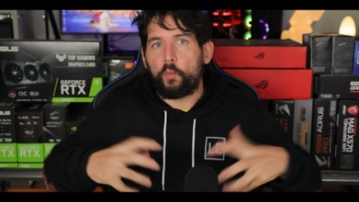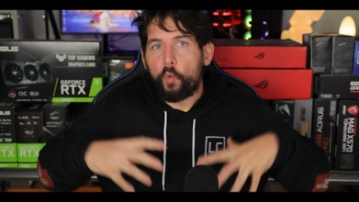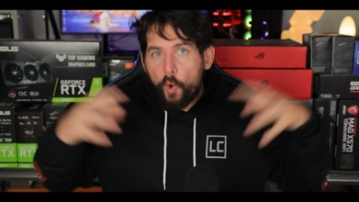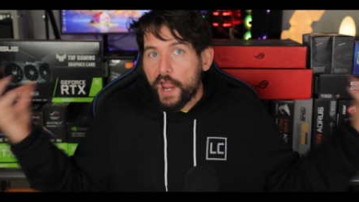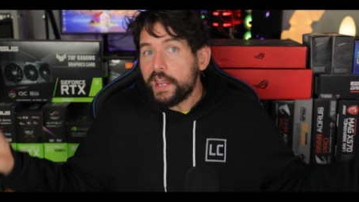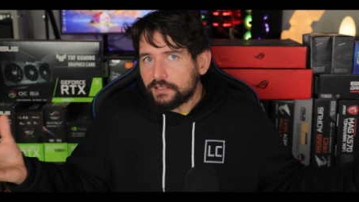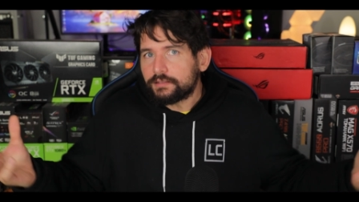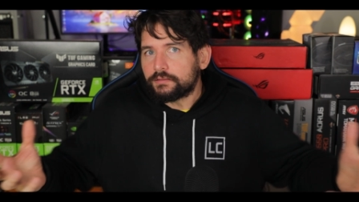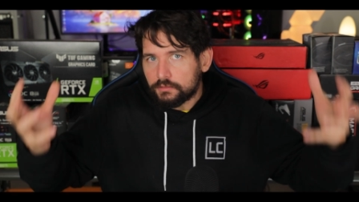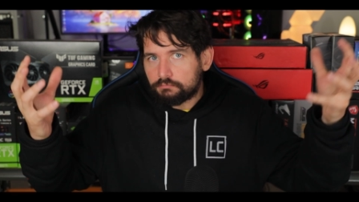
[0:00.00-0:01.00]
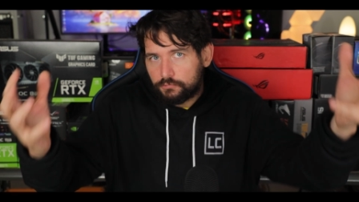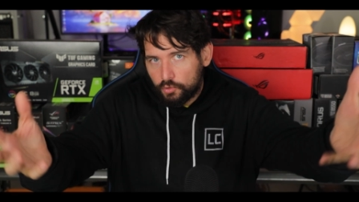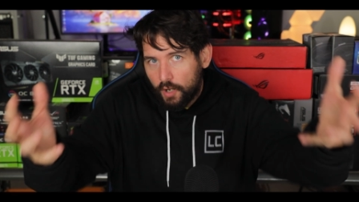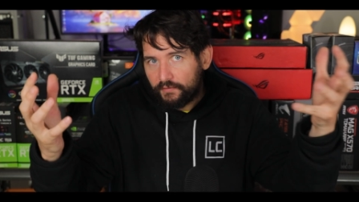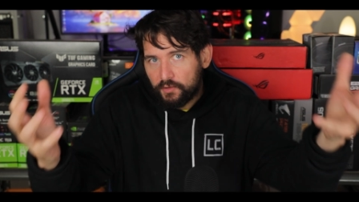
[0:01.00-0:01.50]
wait
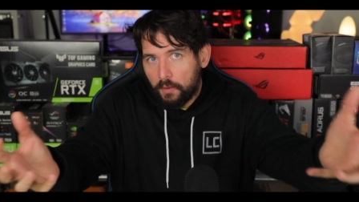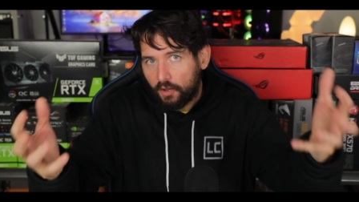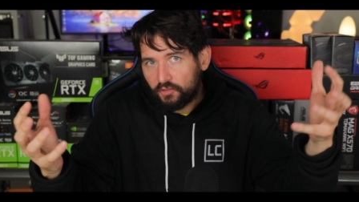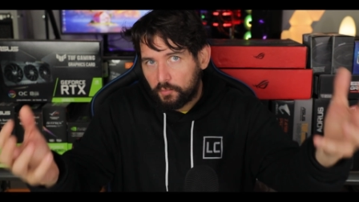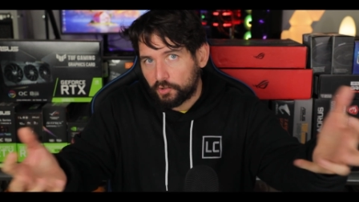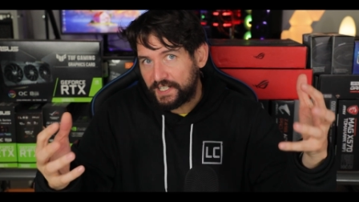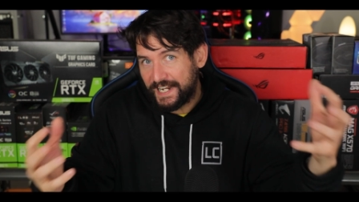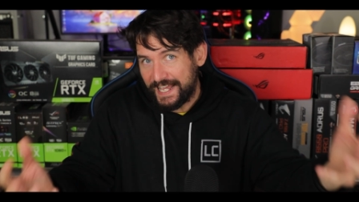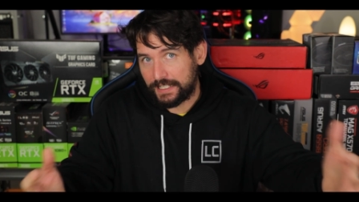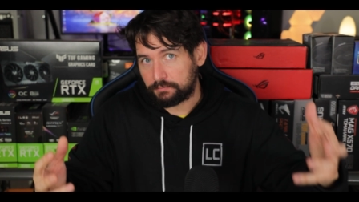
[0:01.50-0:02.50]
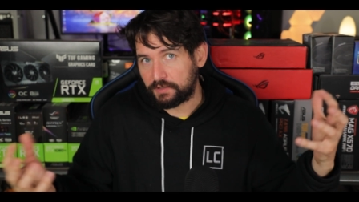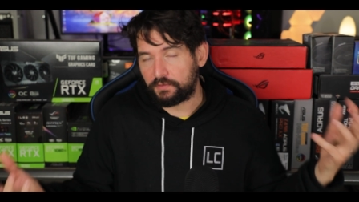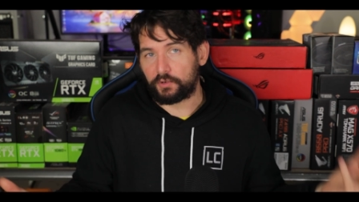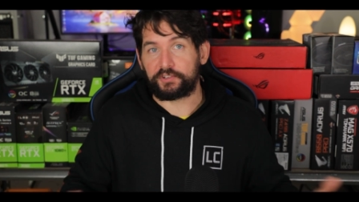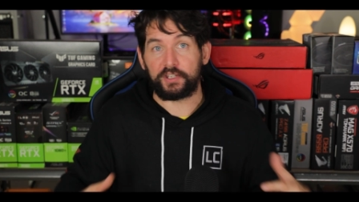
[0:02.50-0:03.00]
to have the motherboard in hand
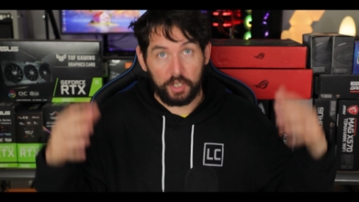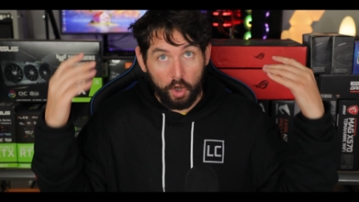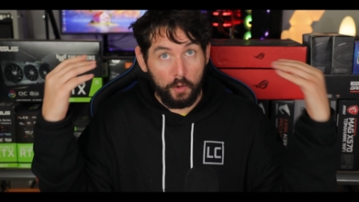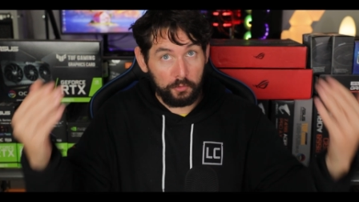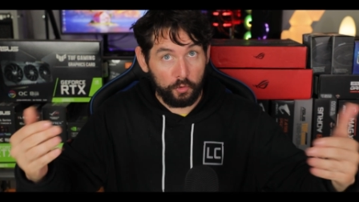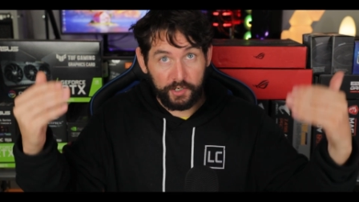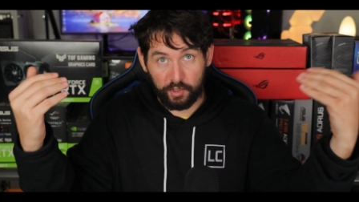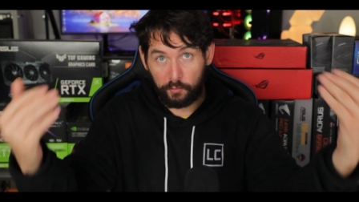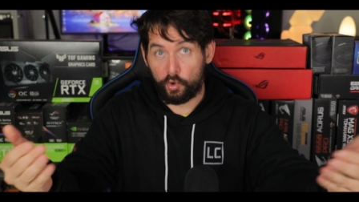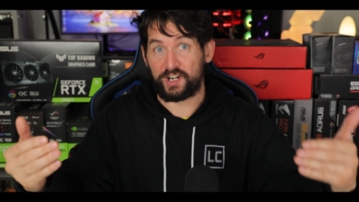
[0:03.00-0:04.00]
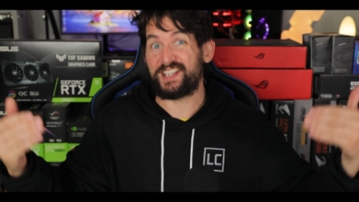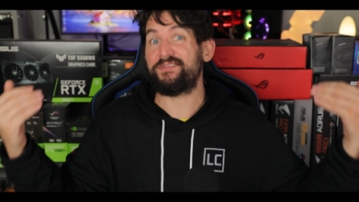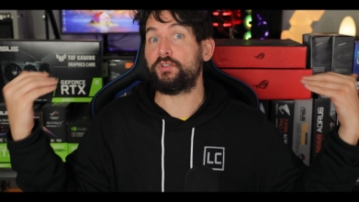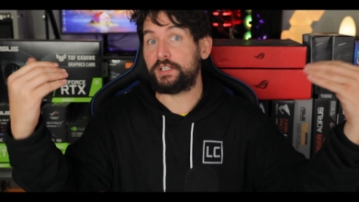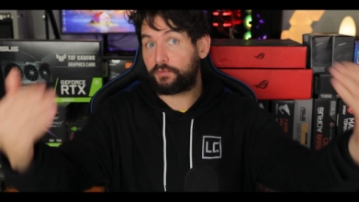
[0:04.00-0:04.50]
before saying upgrade, upgrade,
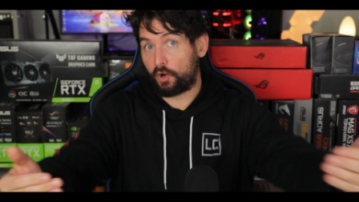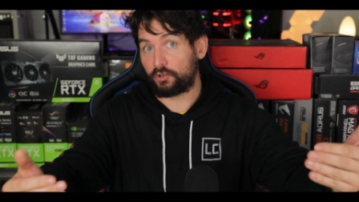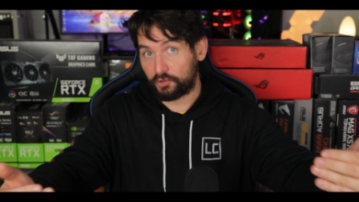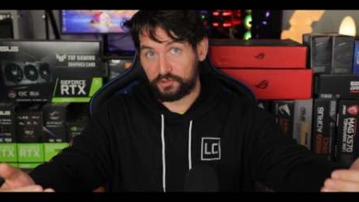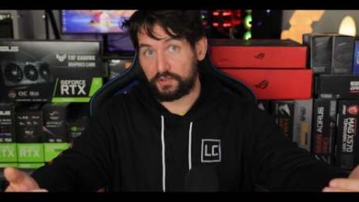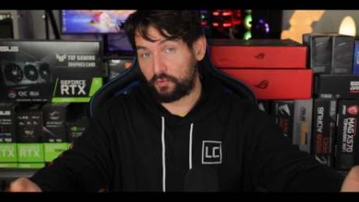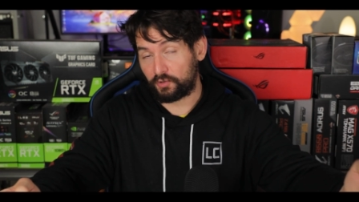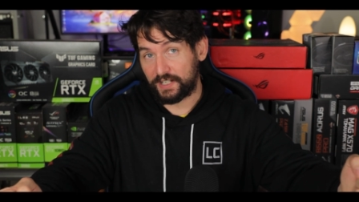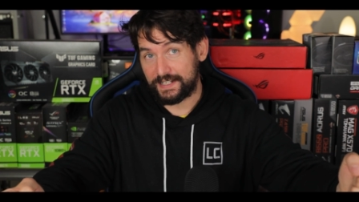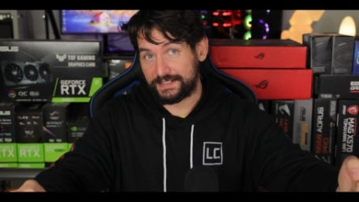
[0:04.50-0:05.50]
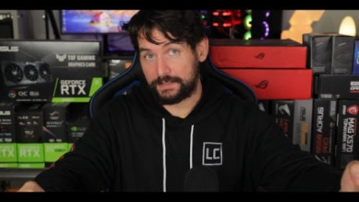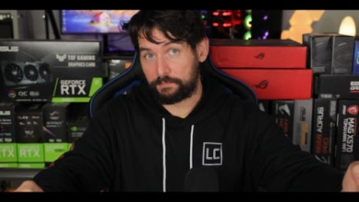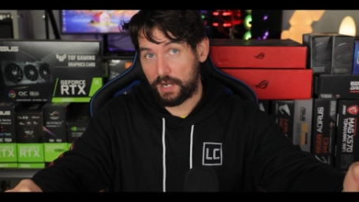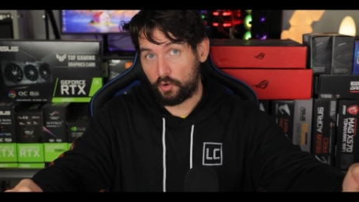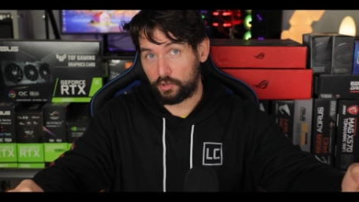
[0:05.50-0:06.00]
even if you're on a
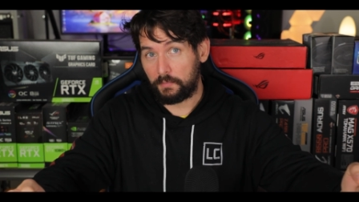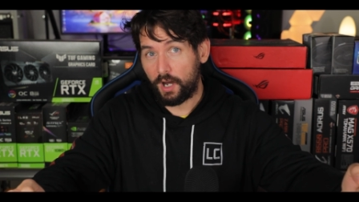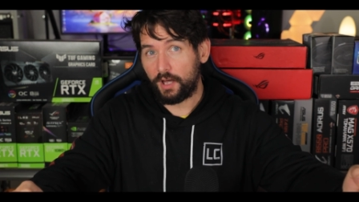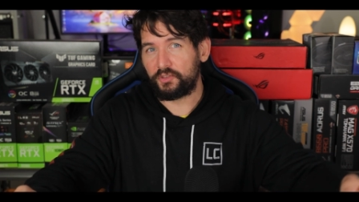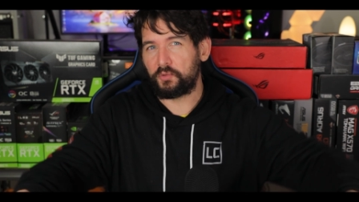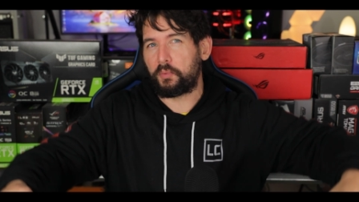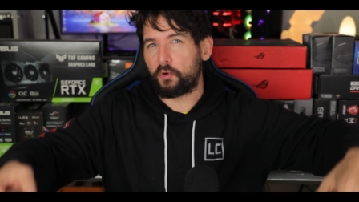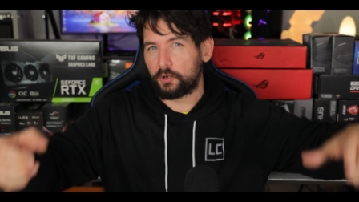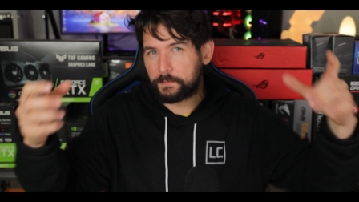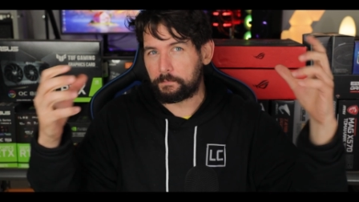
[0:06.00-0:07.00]
Z490 powered motherboard,